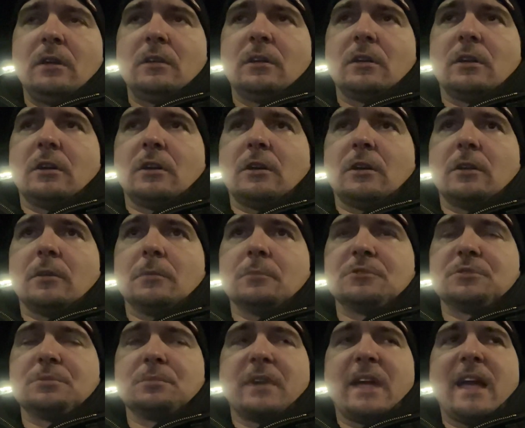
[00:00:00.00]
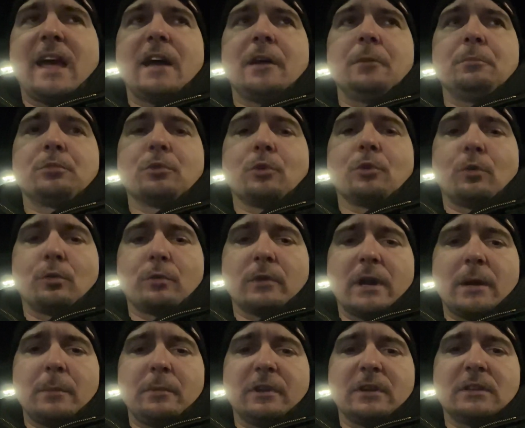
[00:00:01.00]
some CAD
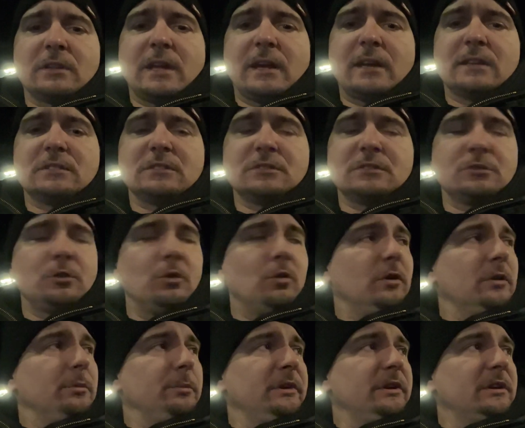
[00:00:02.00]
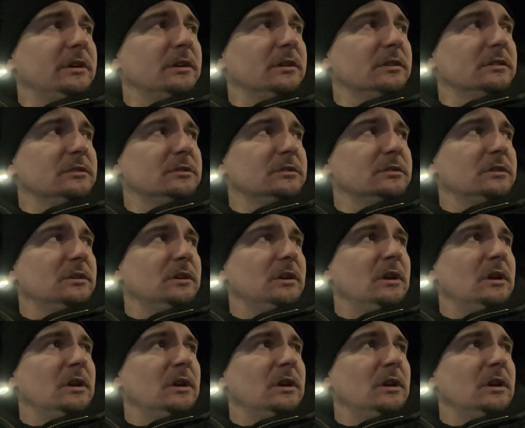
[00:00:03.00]
programming classes going, because